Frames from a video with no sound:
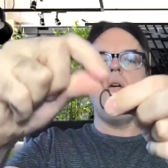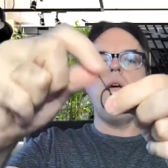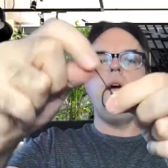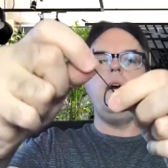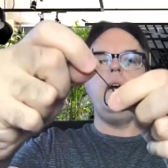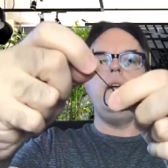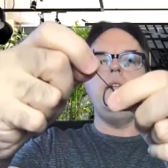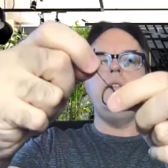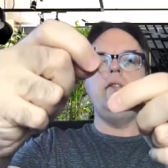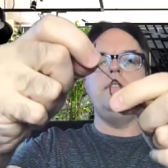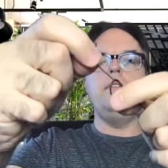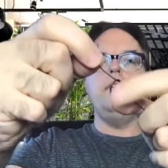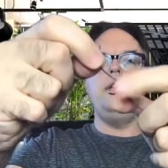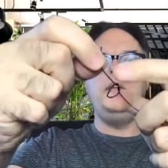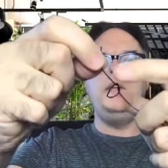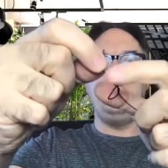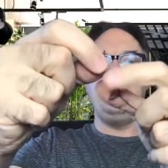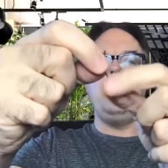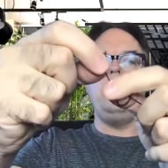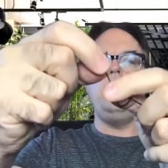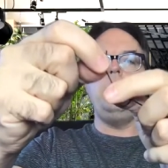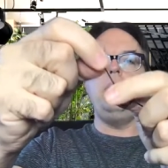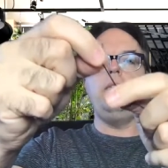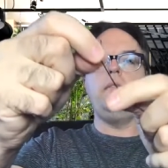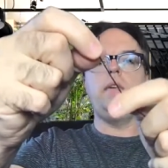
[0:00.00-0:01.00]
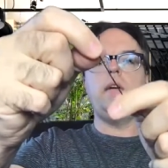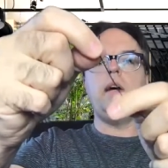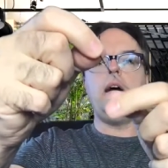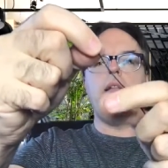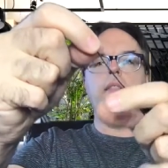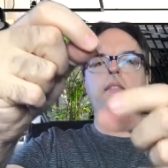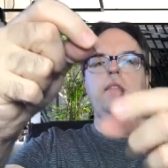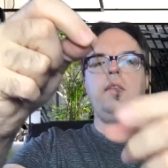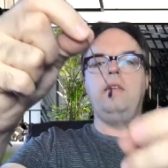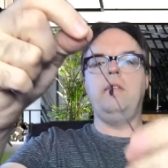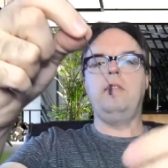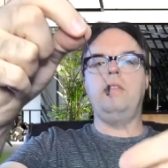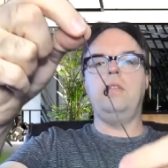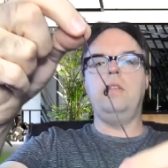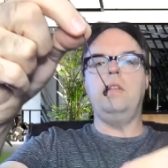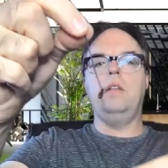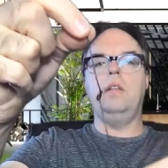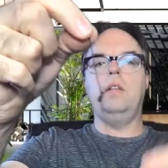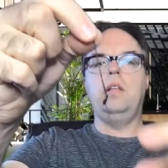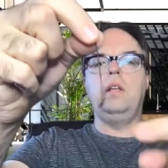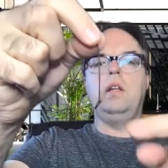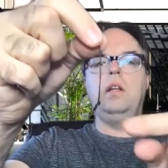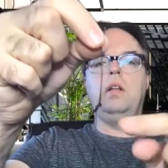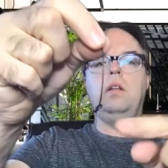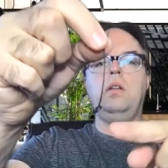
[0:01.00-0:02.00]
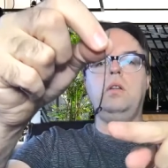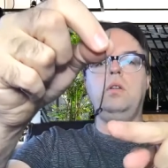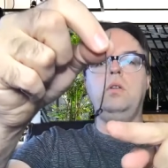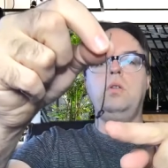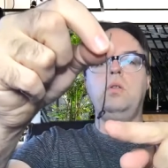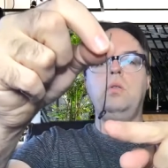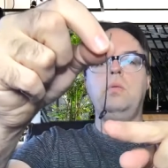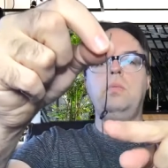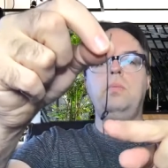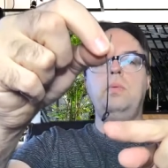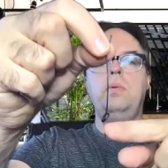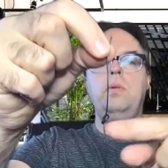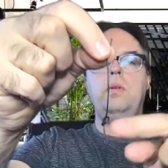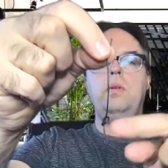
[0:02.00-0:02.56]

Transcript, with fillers: right, so now you've got this little loop